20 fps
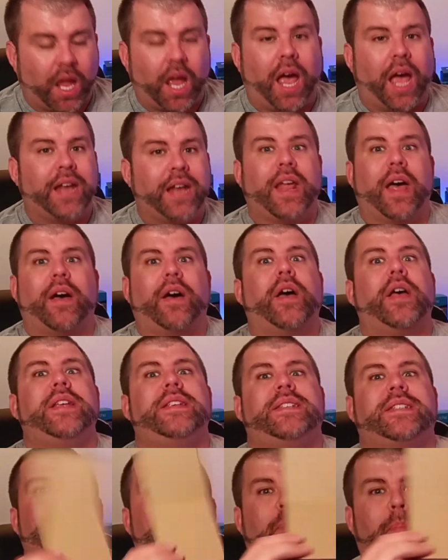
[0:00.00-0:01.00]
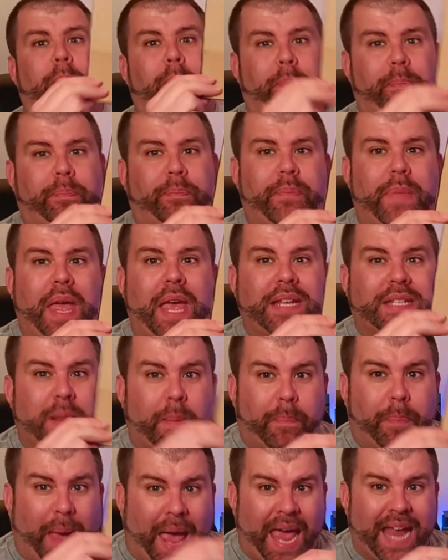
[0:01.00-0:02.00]
It's a
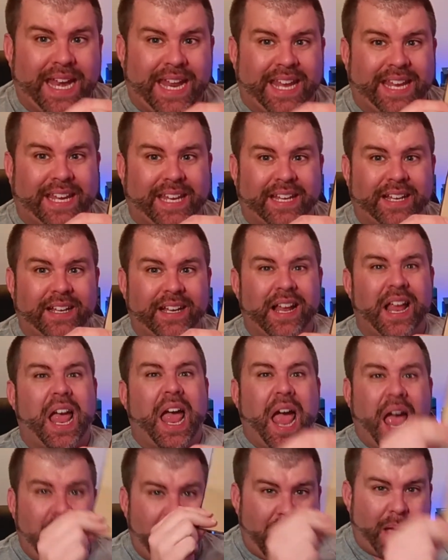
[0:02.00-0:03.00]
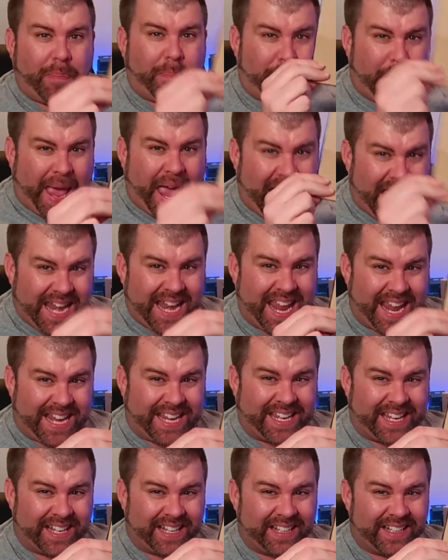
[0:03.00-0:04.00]
penny. A
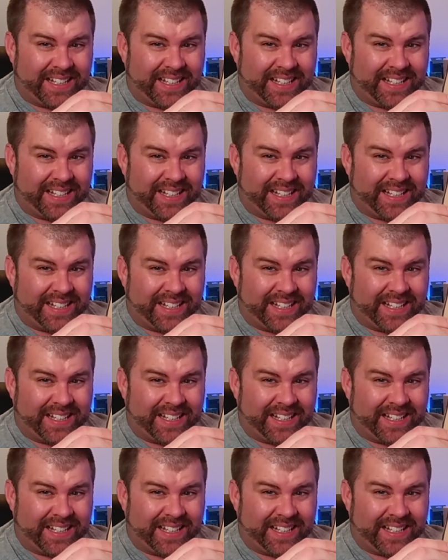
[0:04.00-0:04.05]
penny.